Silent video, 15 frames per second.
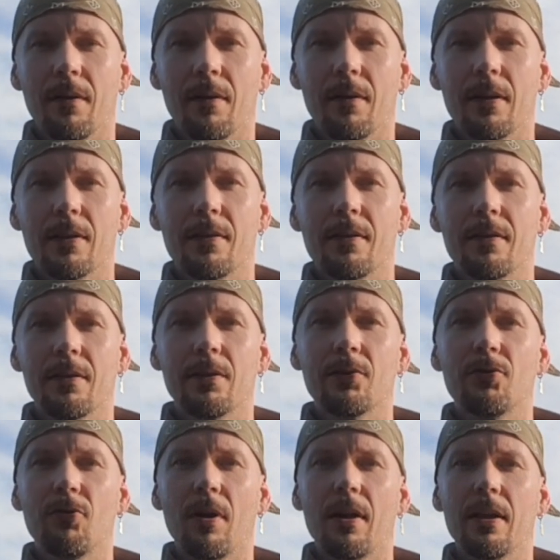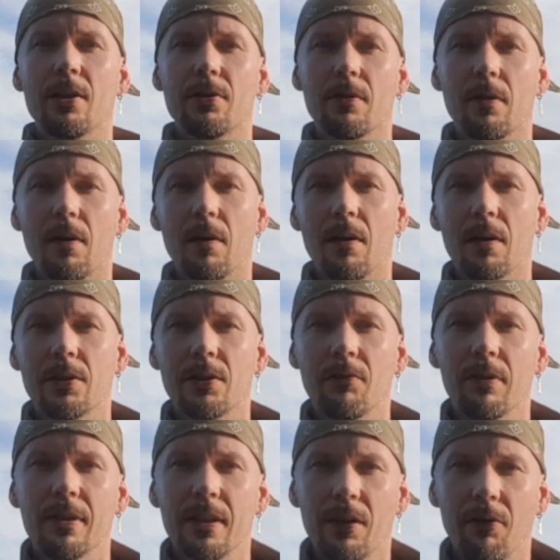this traditional
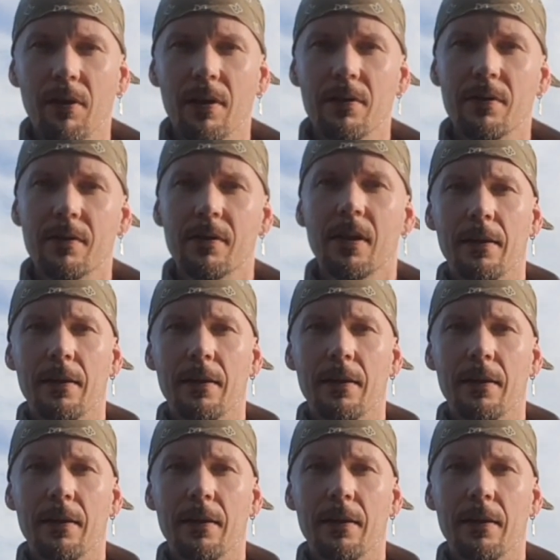archery series.